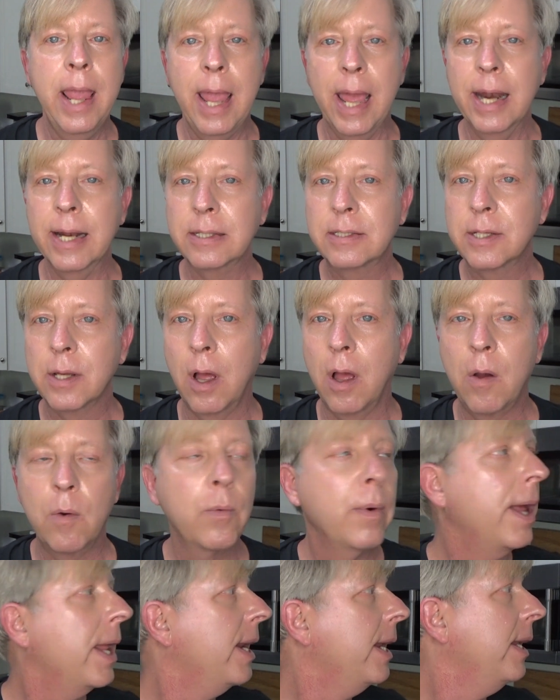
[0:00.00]
And it's
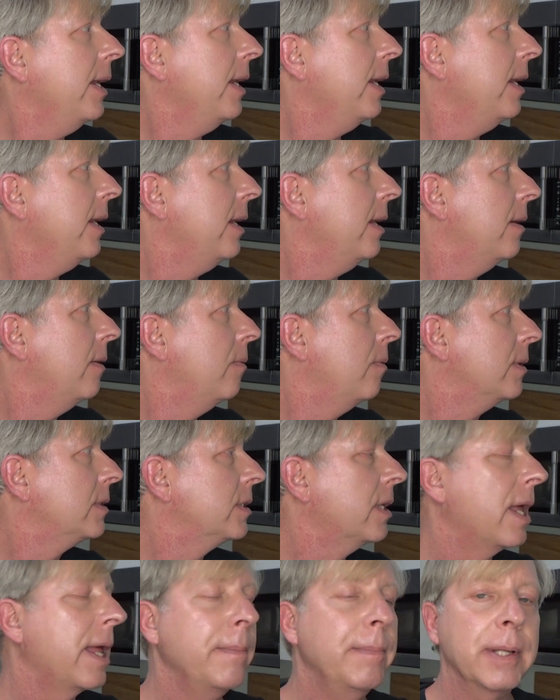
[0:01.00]
already, what
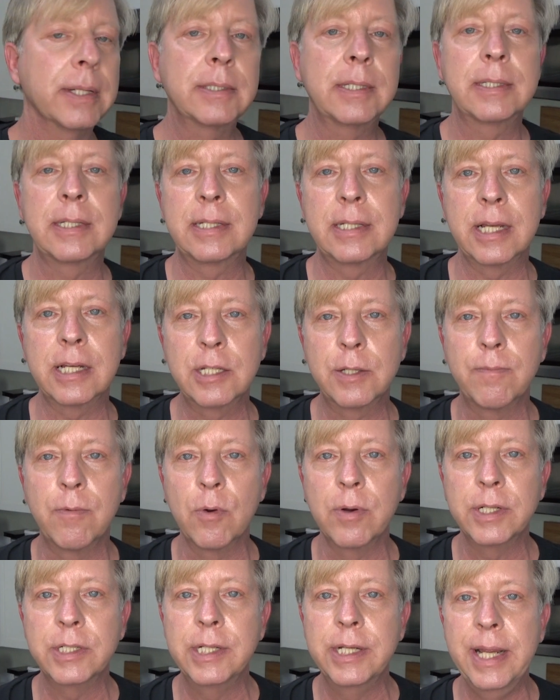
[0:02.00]
time? It's
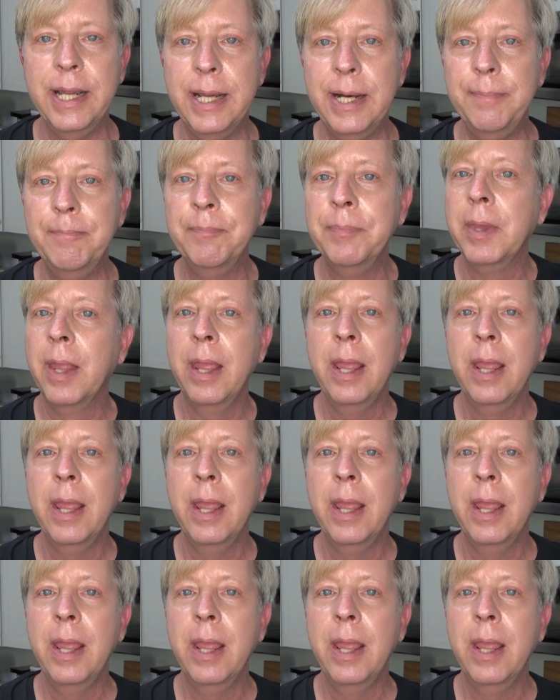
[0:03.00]
6.14,